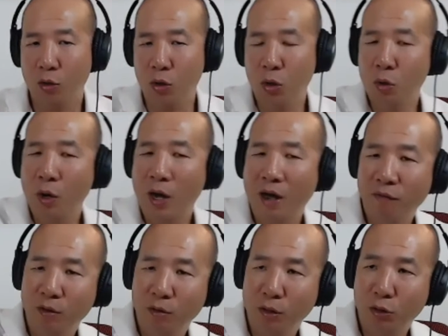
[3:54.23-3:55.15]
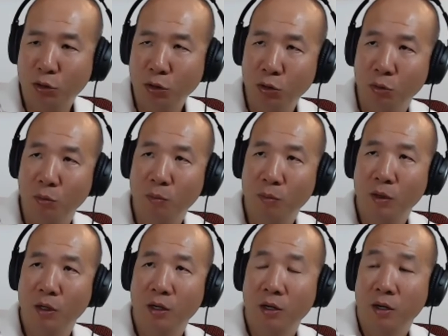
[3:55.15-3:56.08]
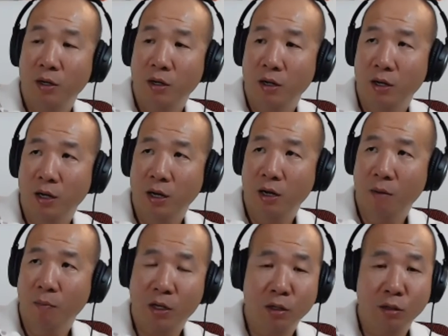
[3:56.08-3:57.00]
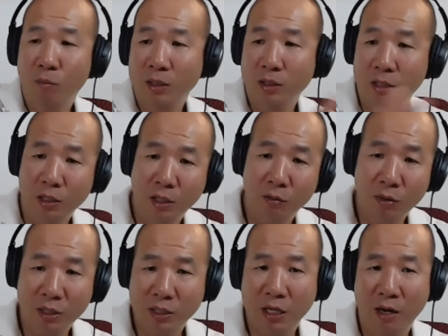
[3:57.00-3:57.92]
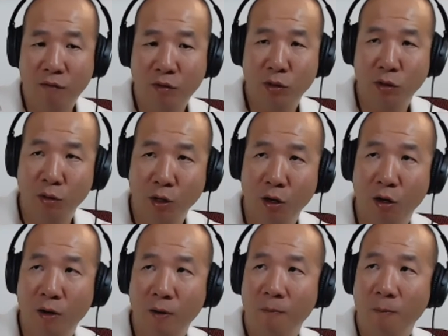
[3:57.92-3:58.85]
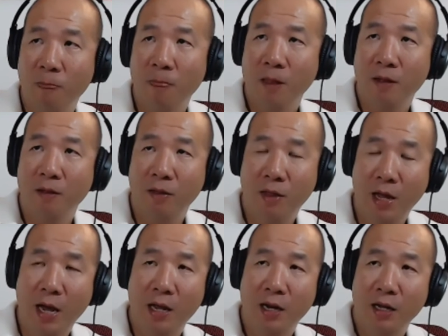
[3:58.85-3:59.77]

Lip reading: You have to assume, because you've been dealing with this guy for so long, that